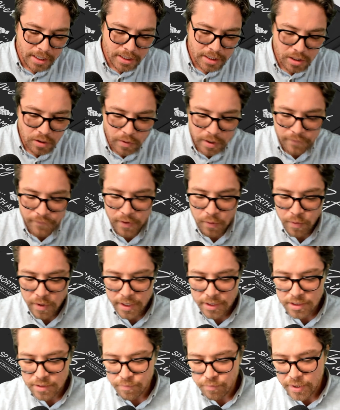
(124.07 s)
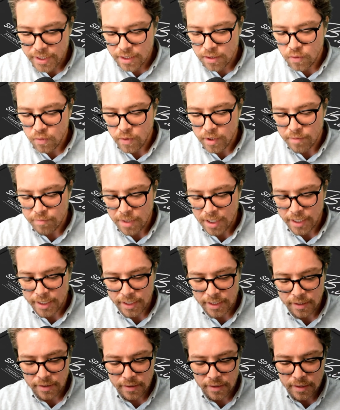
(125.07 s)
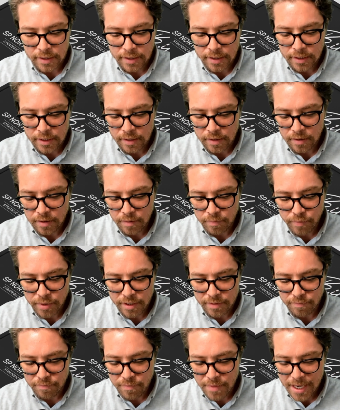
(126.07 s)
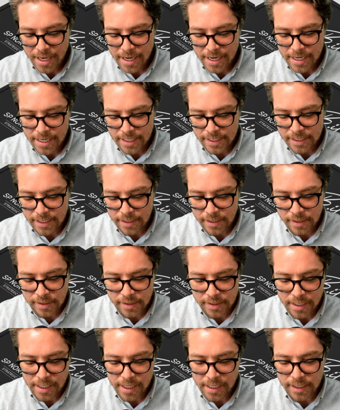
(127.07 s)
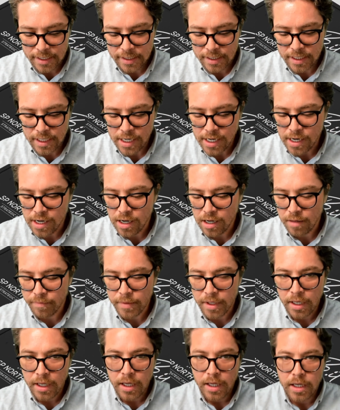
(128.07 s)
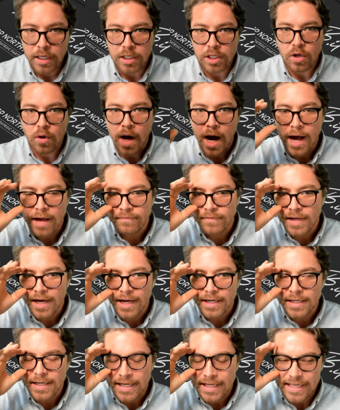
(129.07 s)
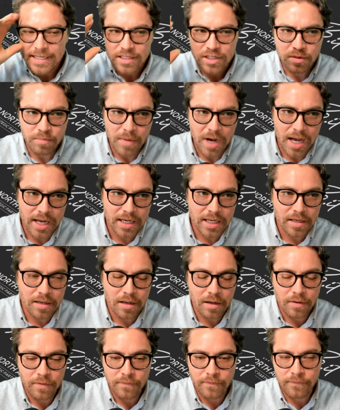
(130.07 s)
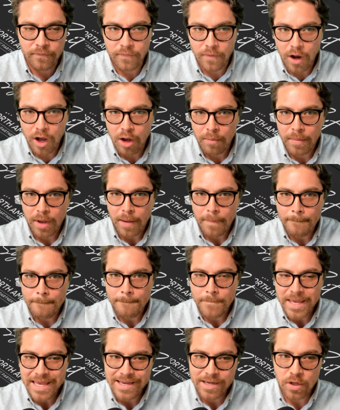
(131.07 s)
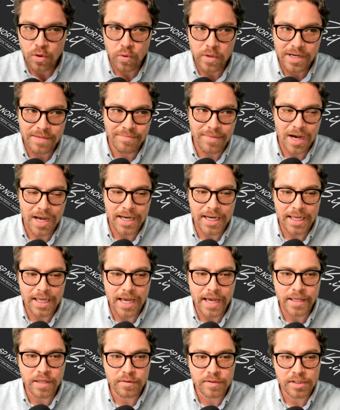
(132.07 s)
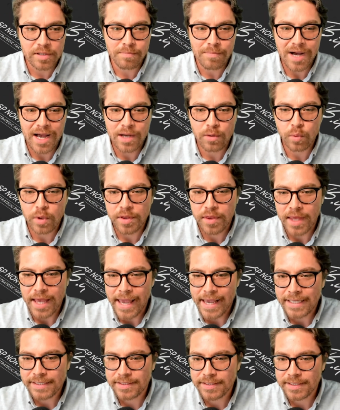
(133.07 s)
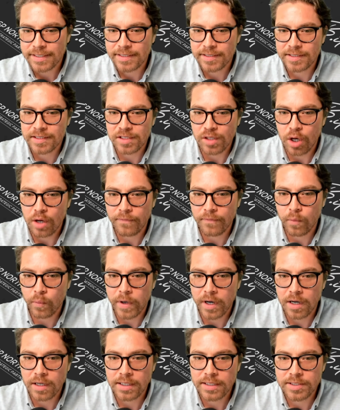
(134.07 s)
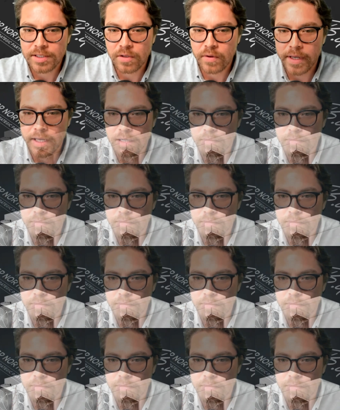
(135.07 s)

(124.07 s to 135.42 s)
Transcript: you know, if you were into Bitcoin mining, bitmain.com you know, I've gotten into mining from Bitcoin mining. I used to mine with ASIC software. And let's go ahead